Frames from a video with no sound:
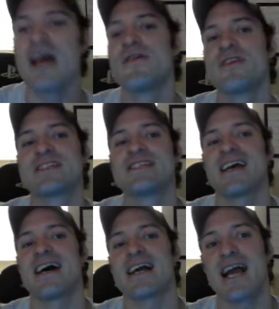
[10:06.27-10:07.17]
This is
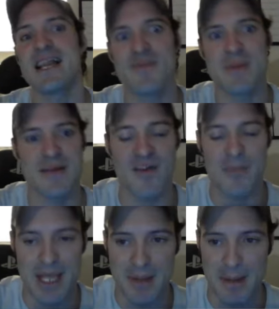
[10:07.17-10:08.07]
kind of a bit of a
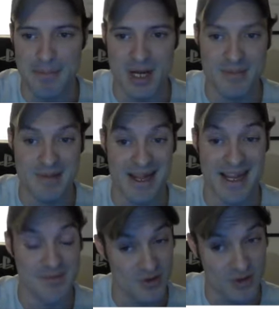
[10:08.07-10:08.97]
meme, but I got
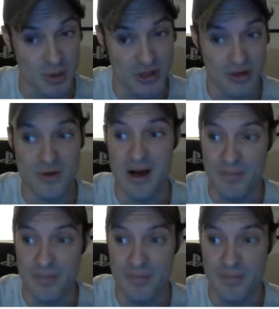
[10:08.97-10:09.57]
to be real with you.